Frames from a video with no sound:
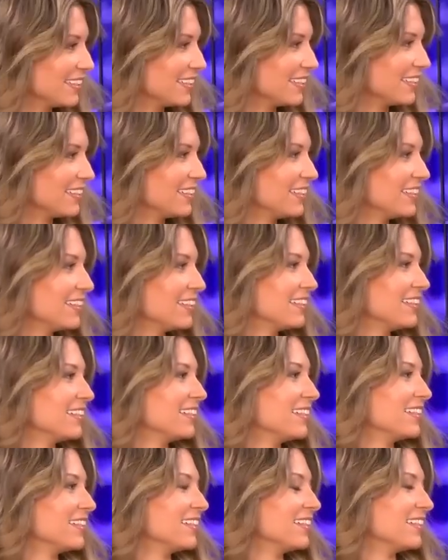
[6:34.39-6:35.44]

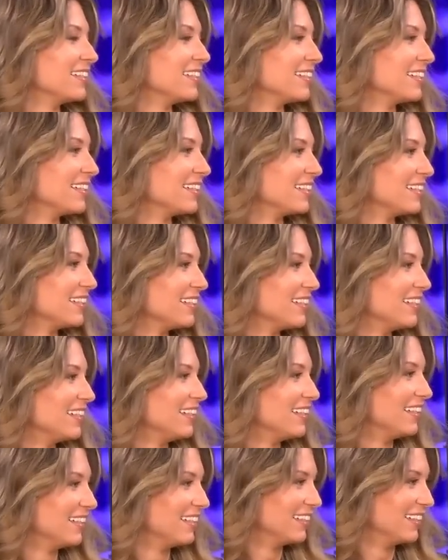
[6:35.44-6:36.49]
[no speech]